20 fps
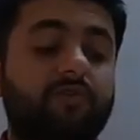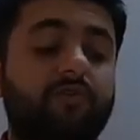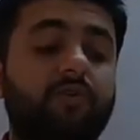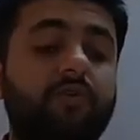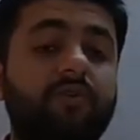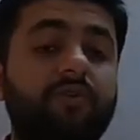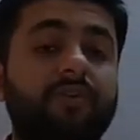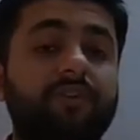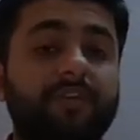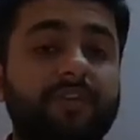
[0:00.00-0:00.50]
So
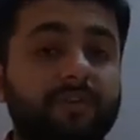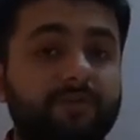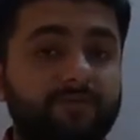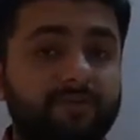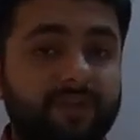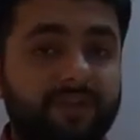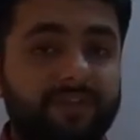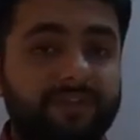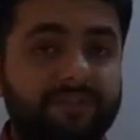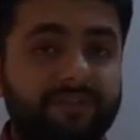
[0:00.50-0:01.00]

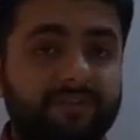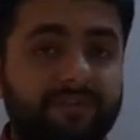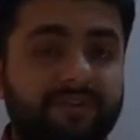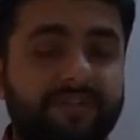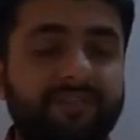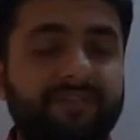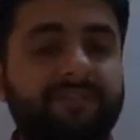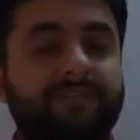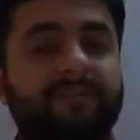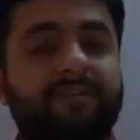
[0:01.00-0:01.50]
new ratio
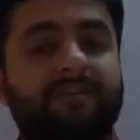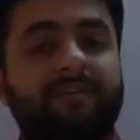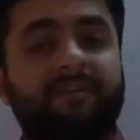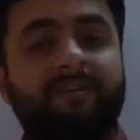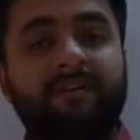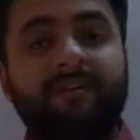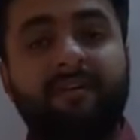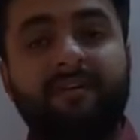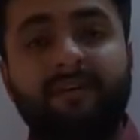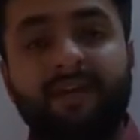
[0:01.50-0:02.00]
is
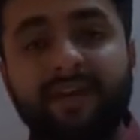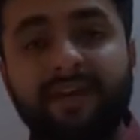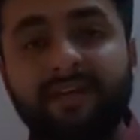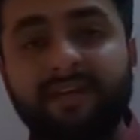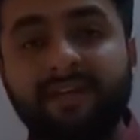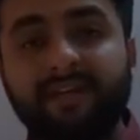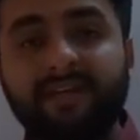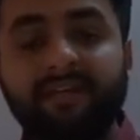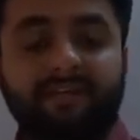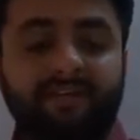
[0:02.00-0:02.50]

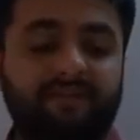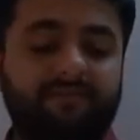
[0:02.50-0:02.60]
readily